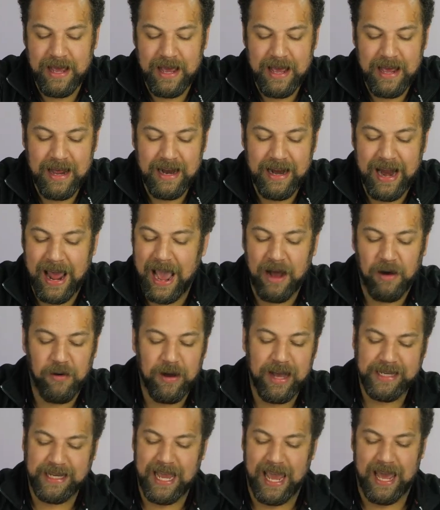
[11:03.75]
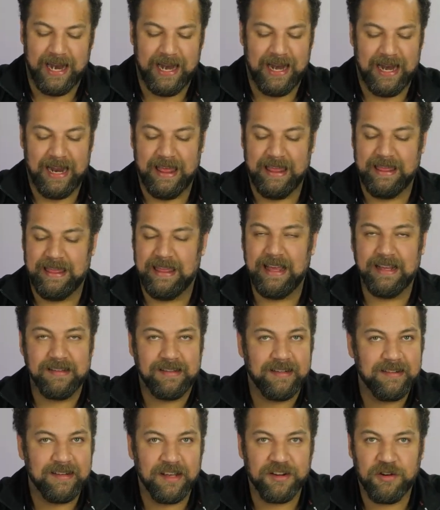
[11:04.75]
Now, again, this
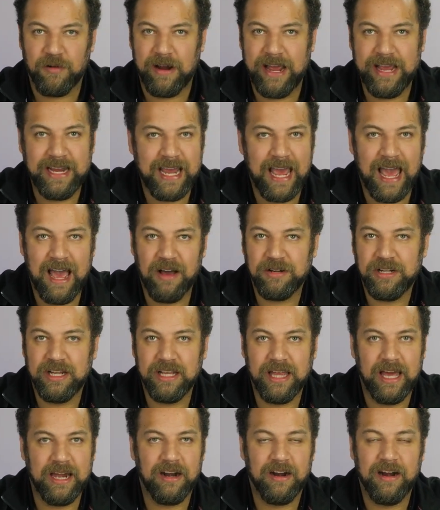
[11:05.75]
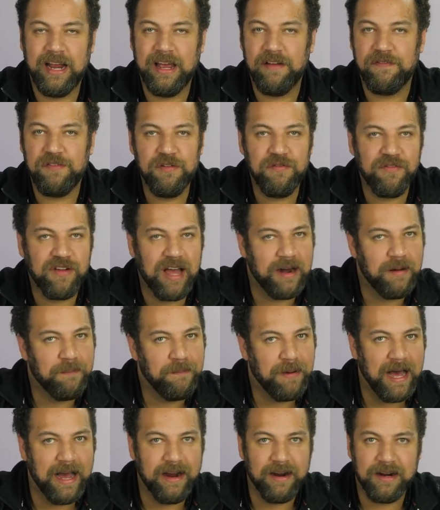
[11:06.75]
is a great calculator. If you've got a
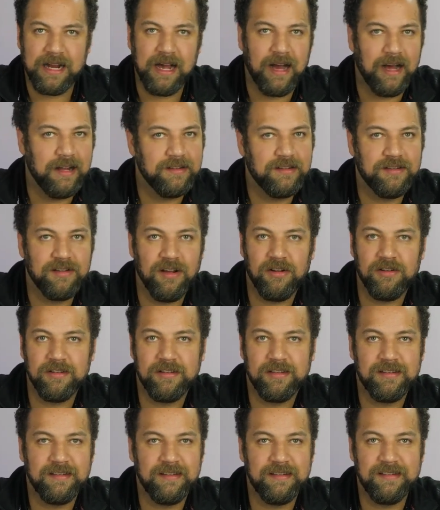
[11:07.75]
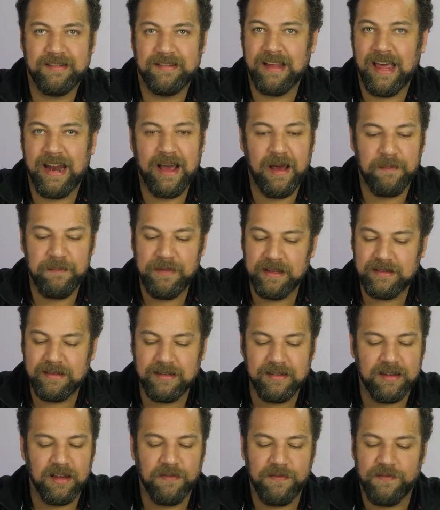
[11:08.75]
buyer consult set up, this
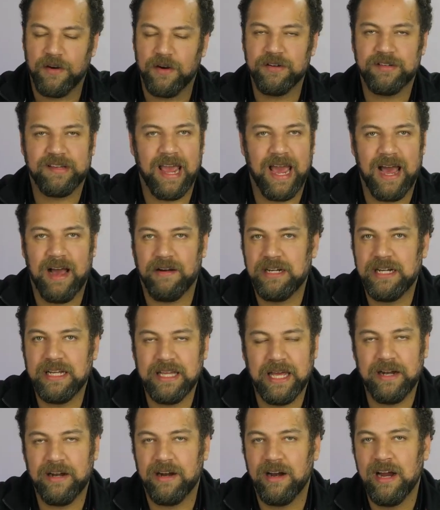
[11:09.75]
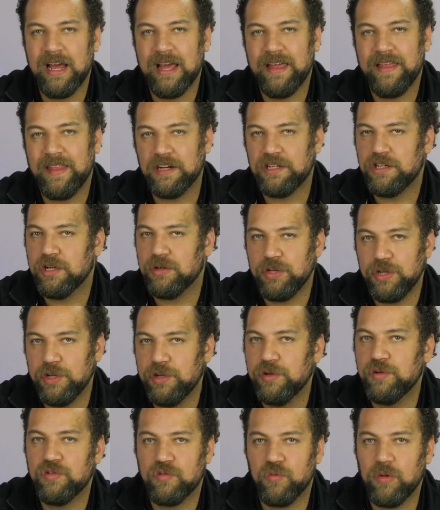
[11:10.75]
is the first calculator that you'll
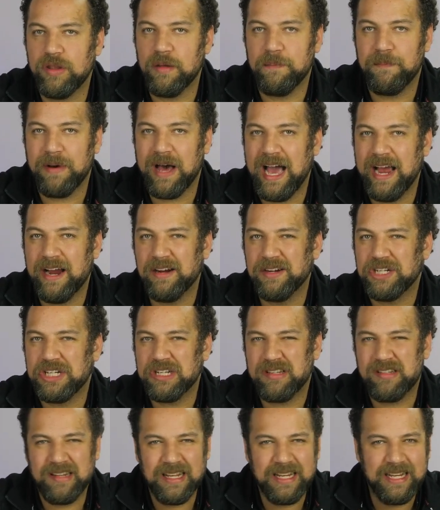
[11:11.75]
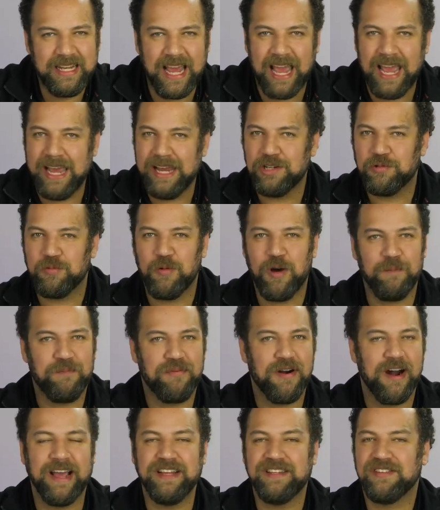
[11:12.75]
use with a buyer just to gauge what
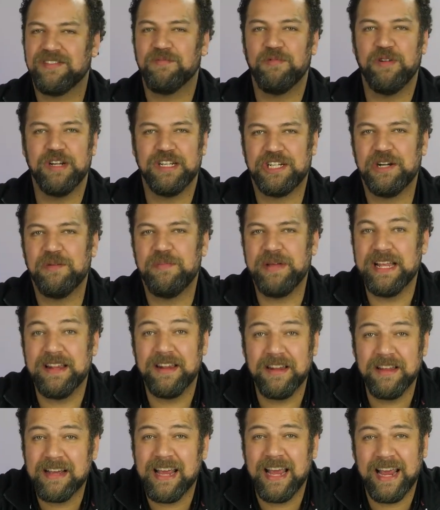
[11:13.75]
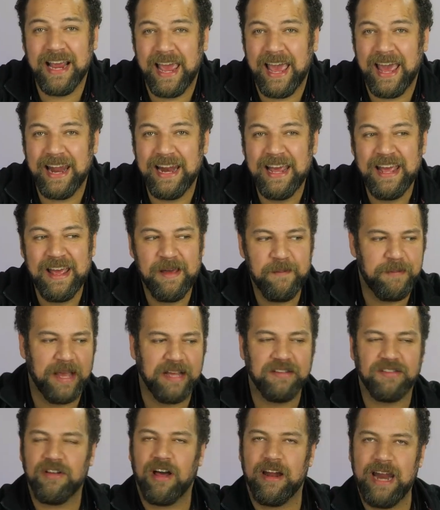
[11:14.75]
price we should be looking at
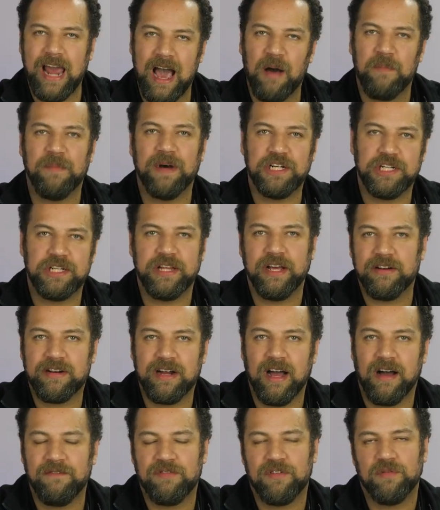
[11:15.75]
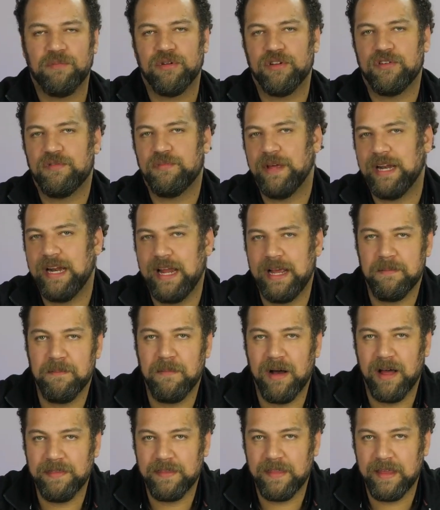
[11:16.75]
based on how much they're comfortable spending
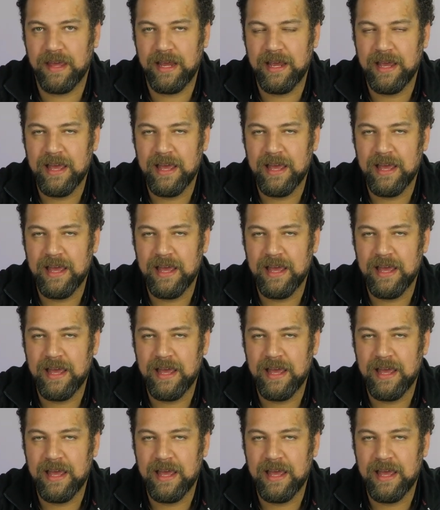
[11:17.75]
monthly.